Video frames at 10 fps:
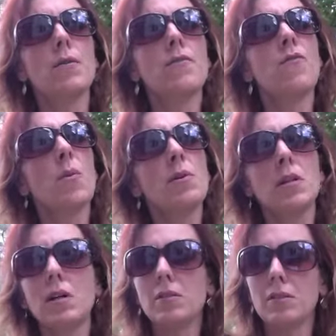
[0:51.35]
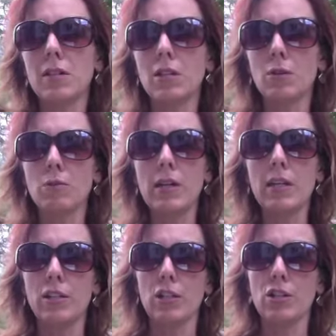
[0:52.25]
formulas that you
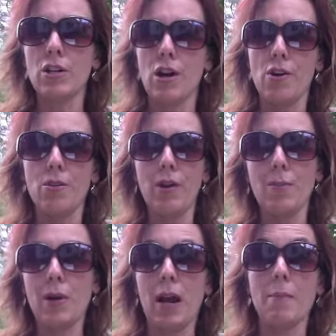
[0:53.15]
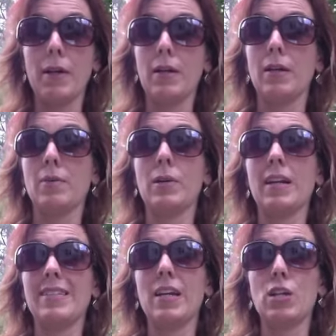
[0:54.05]
need to know, and when I
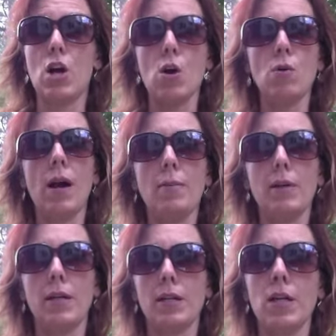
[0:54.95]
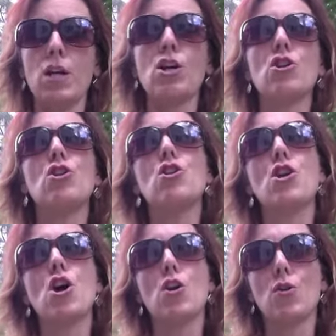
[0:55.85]
say know, I mean
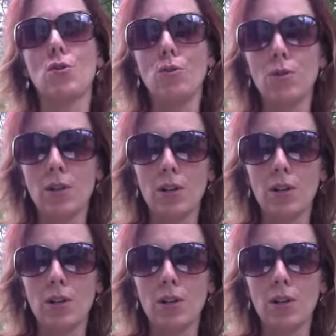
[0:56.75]
know.